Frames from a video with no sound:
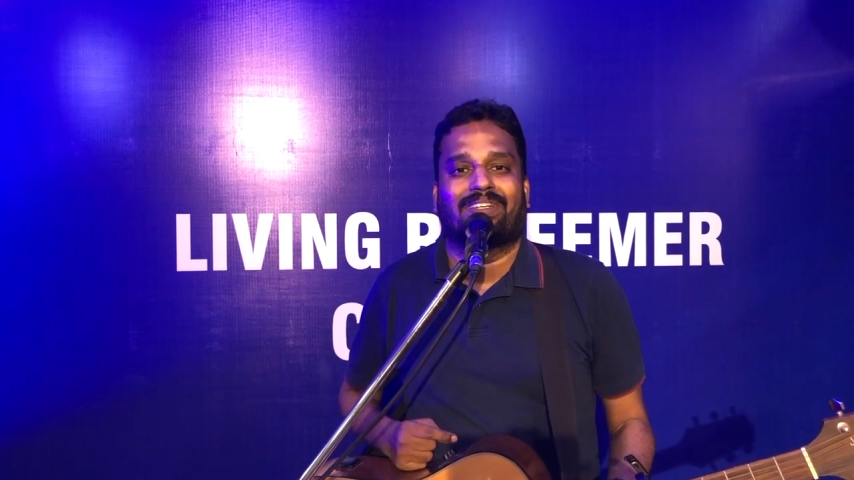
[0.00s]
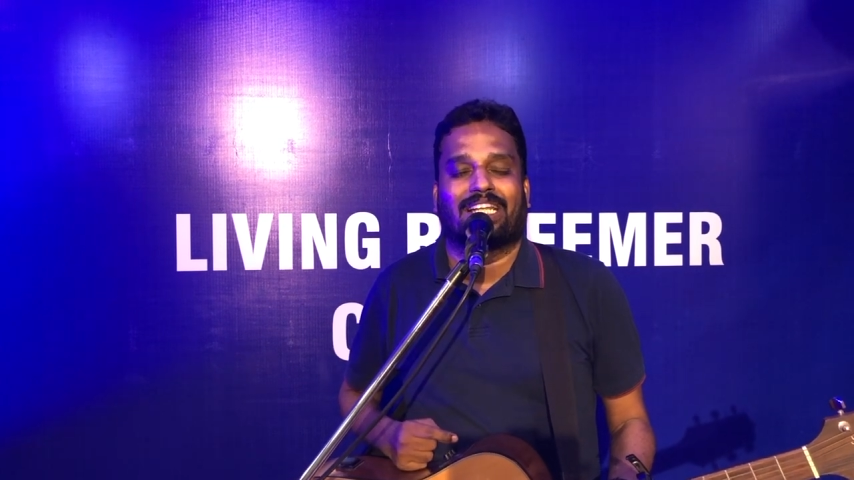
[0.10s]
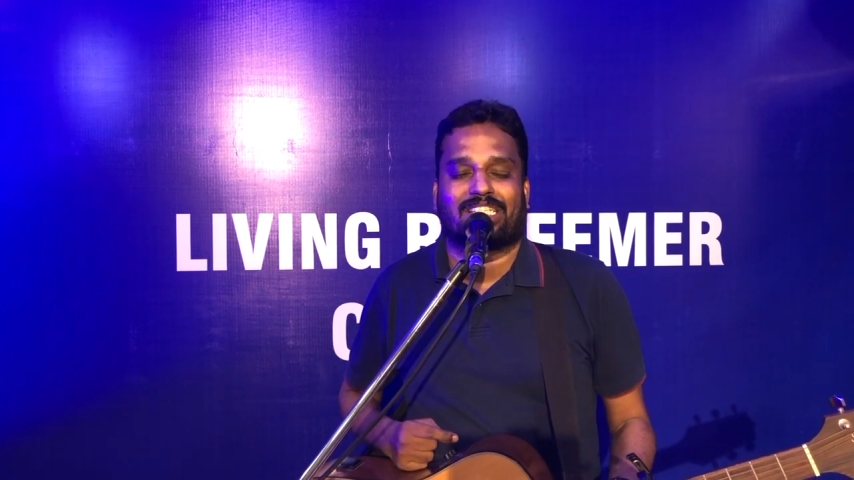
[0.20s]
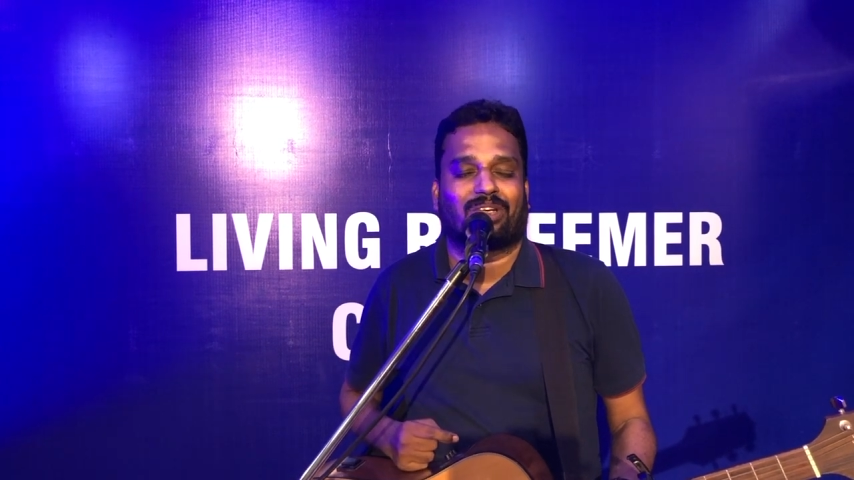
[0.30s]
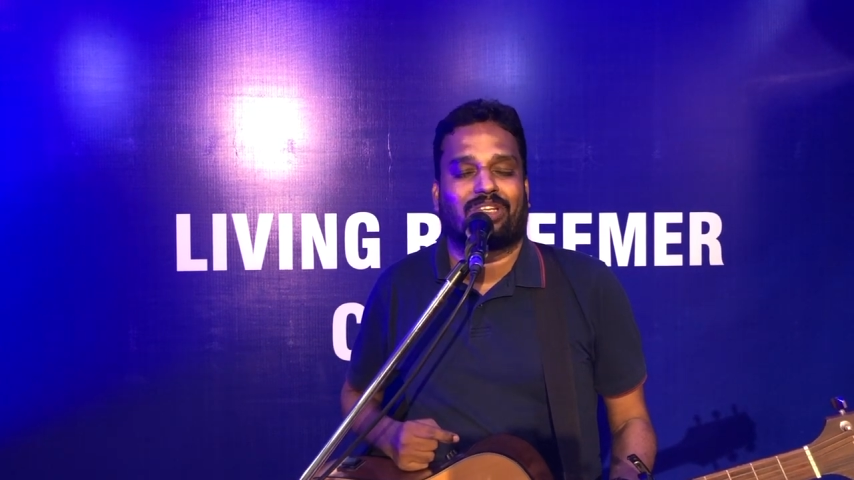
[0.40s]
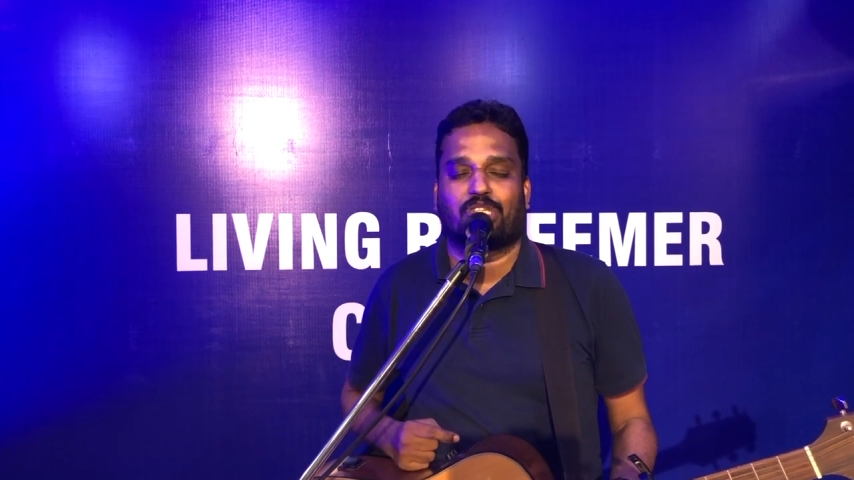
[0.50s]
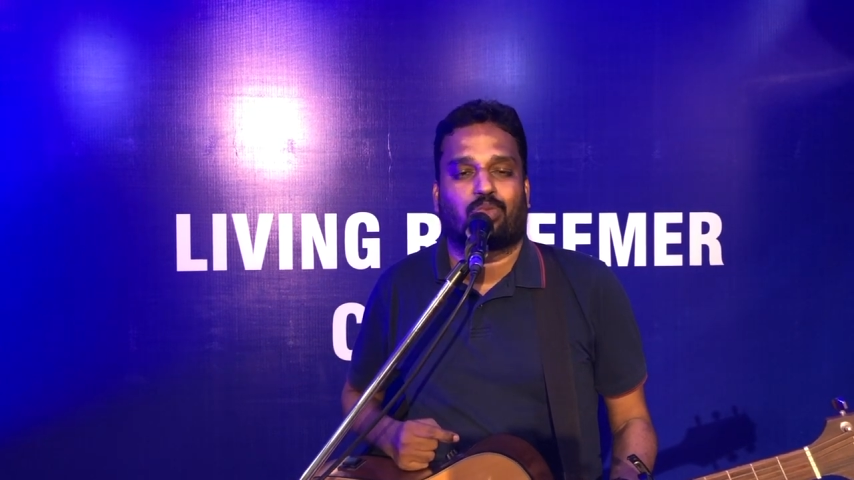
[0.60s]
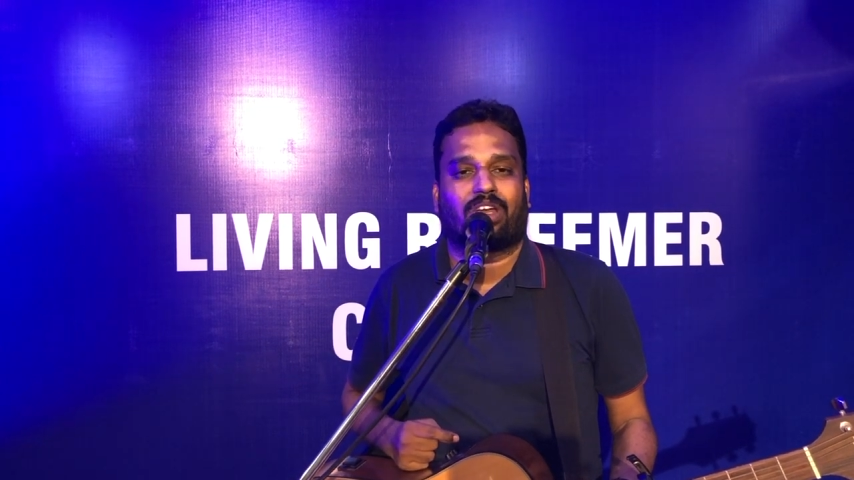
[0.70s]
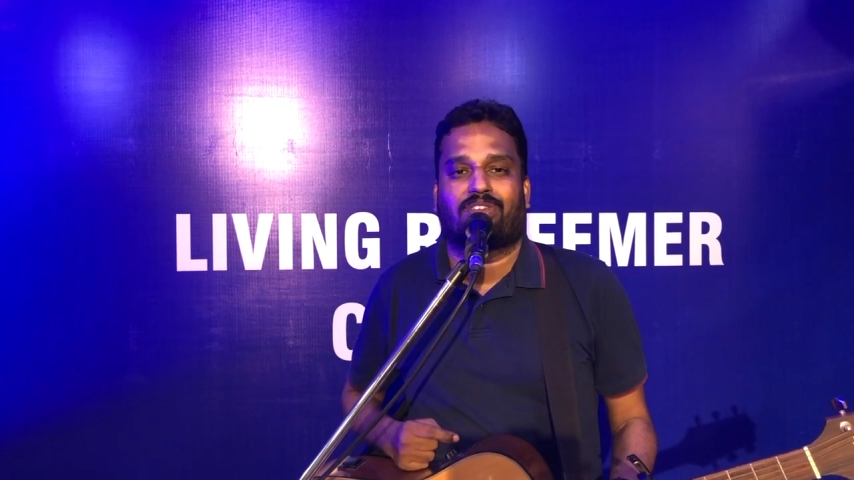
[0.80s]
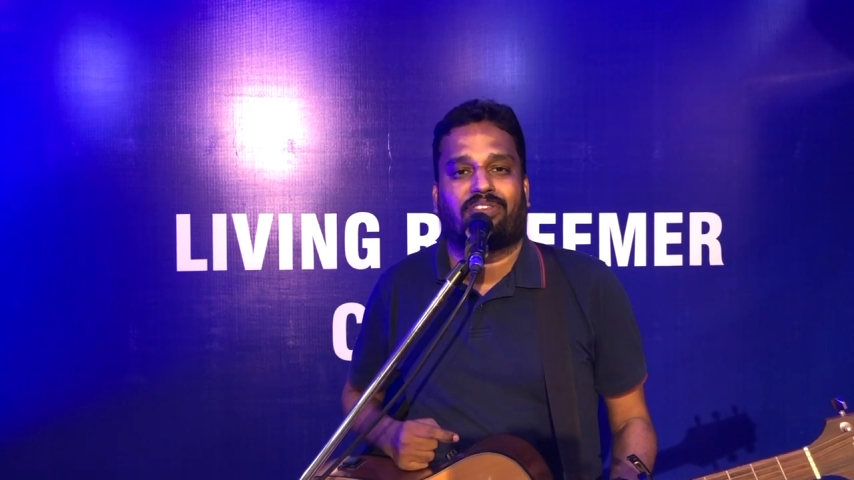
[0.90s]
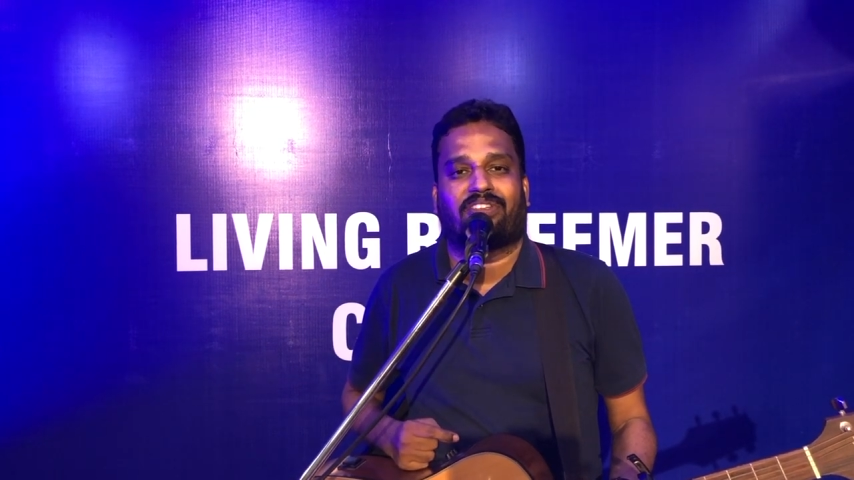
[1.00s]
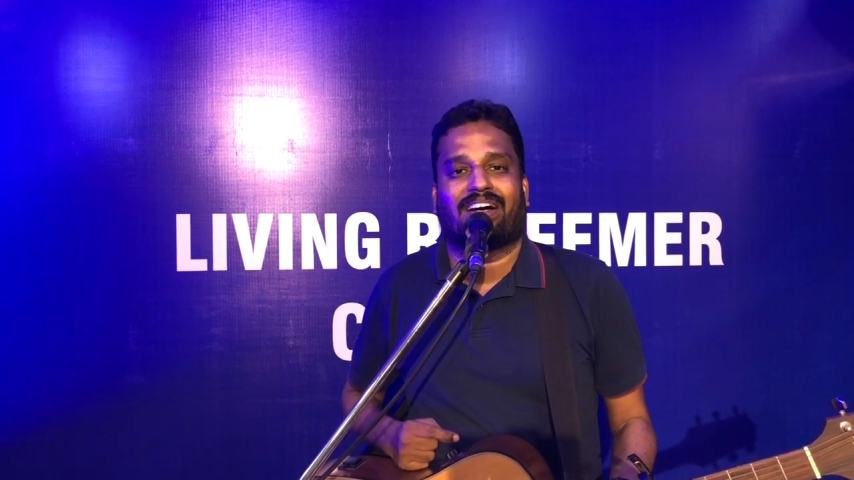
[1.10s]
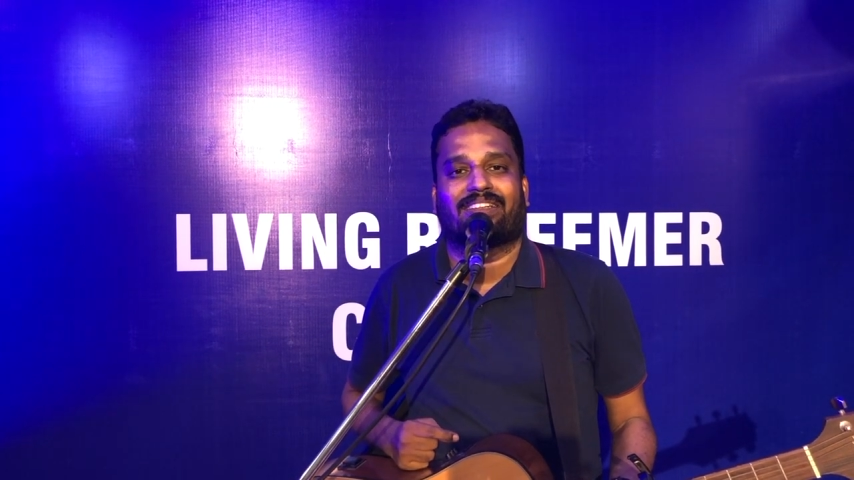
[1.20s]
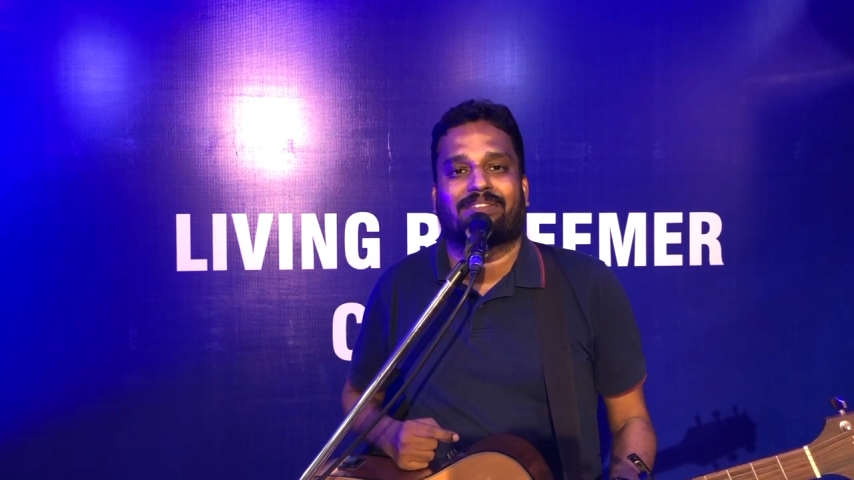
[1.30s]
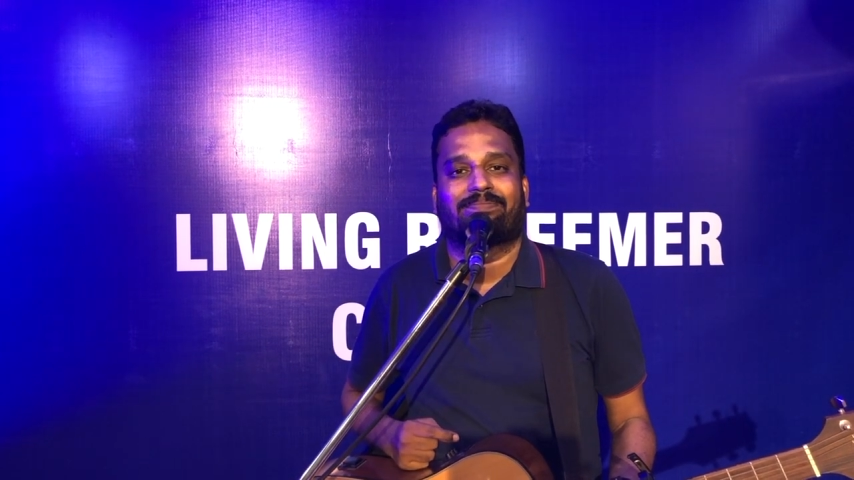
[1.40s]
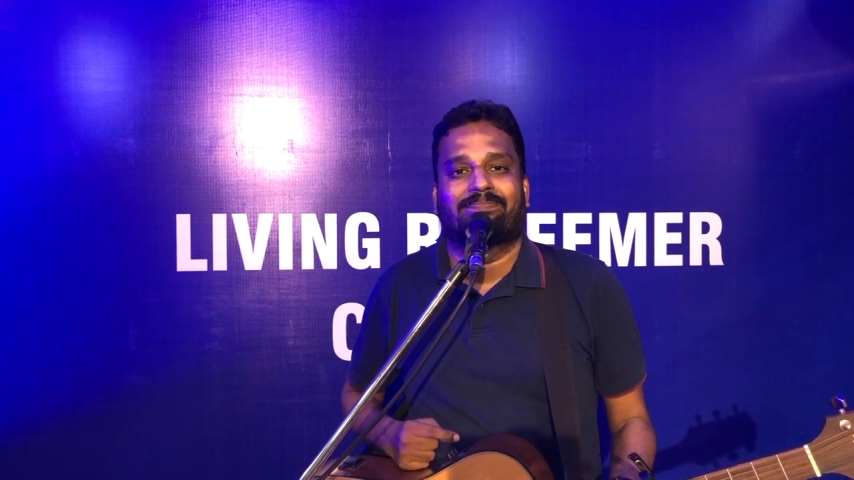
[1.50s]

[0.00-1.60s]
Let's look to this wonderful Father.